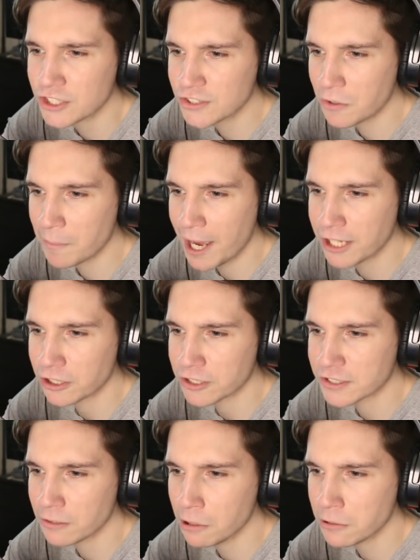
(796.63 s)
Just a reminder,
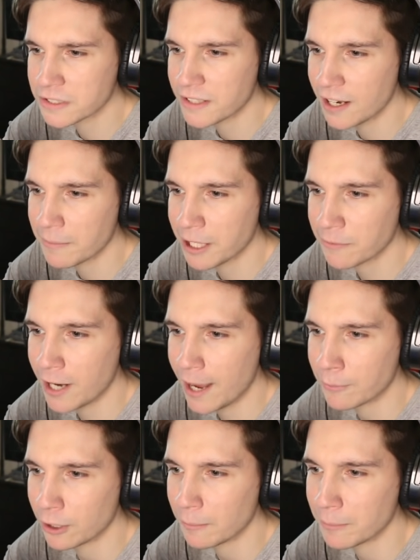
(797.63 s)
Soho is not a main
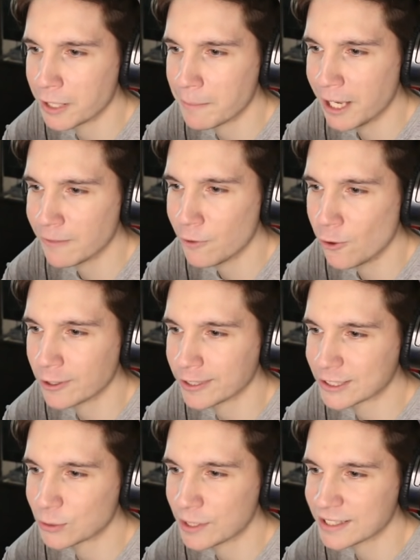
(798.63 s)
rapper, but a main
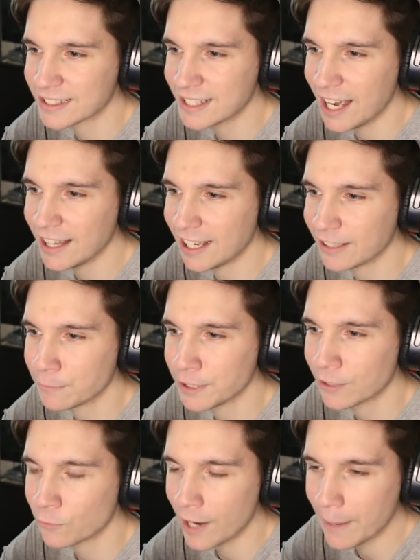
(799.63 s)
vocalist who has a sideline of
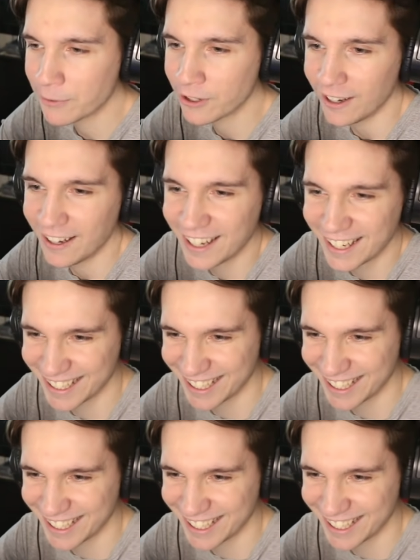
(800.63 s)
being a rap god.